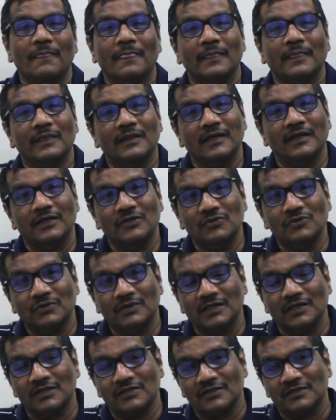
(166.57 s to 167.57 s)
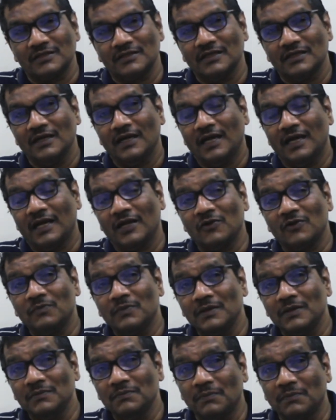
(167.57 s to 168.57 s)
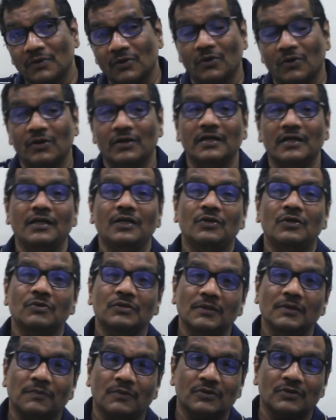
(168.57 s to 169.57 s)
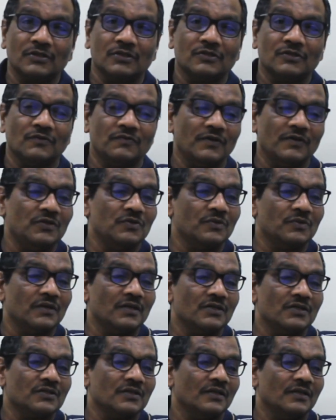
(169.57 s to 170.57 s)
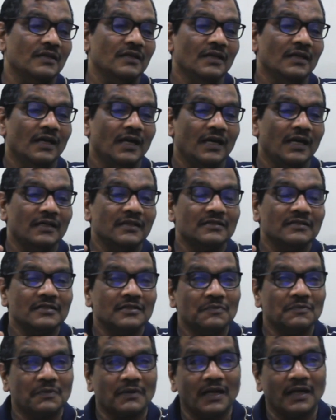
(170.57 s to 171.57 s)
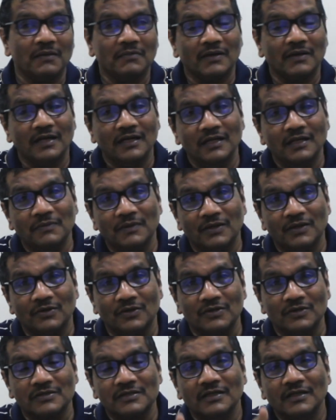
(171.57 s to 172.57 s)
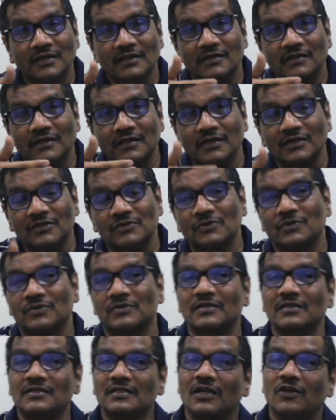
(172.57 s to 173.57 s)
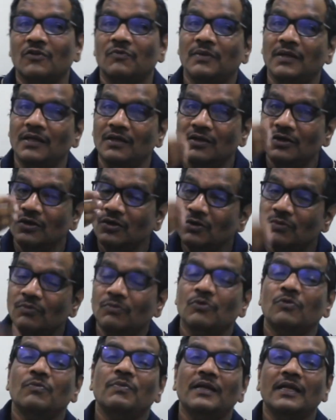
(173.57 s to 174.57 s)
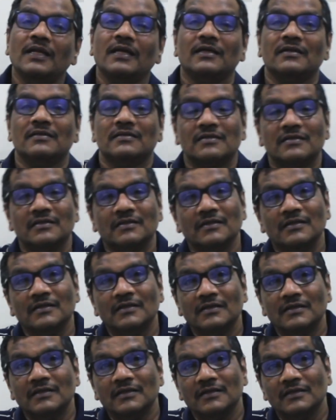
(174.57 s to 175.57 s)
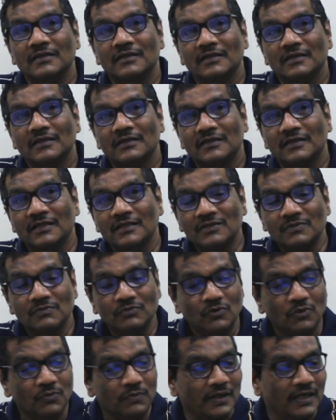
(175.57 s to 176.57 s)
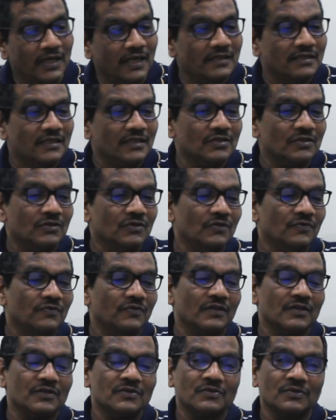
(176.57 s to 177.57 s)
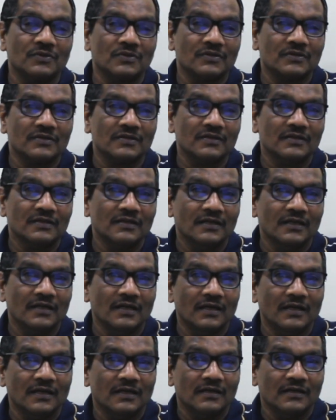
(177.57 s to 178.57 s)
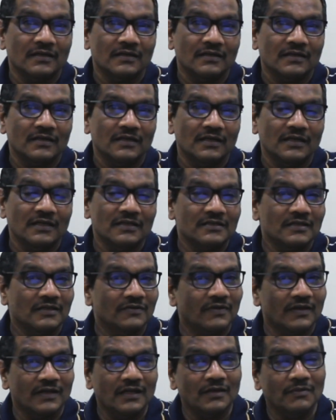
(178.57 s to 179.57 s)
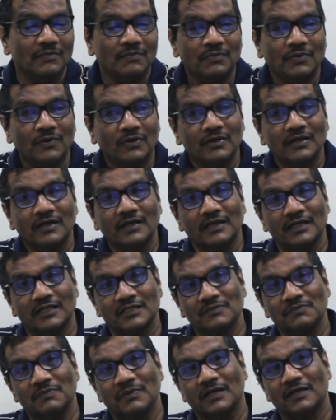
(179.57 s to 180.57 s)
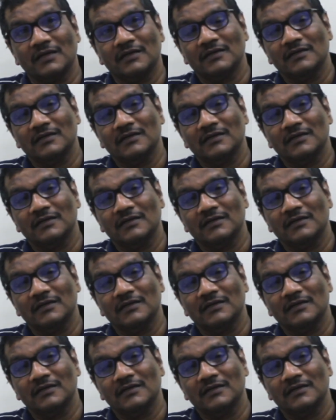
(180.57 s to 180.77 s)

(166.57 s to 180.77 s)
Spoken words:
the education have been brought into the process of education, and this is primarily because the resources have been mobilized. This mobilization of resource is a very important aspect.